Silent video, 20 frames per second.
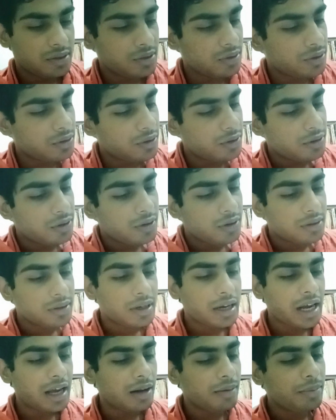So
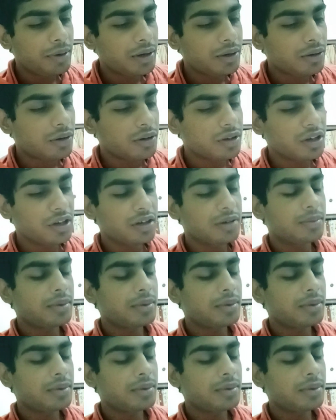I'll be talking